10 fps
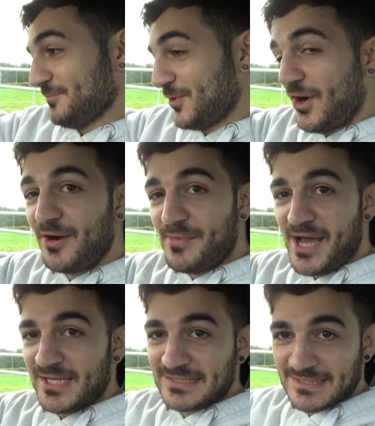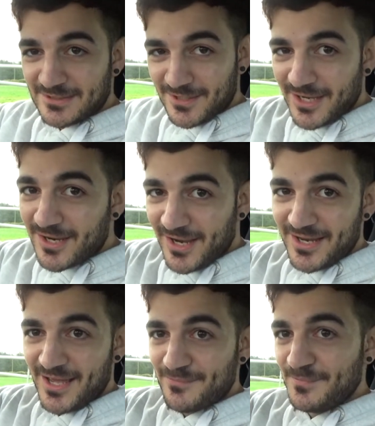car mad like I
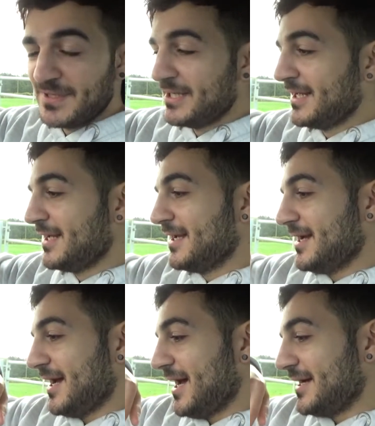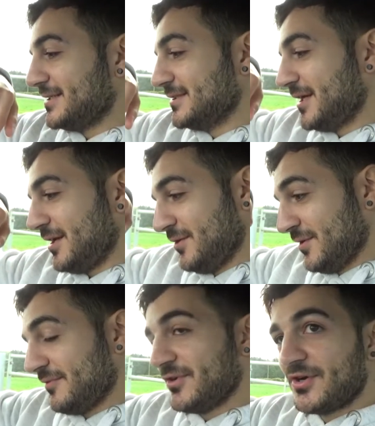am and you
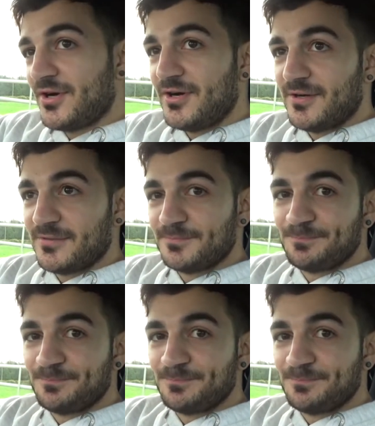love your car,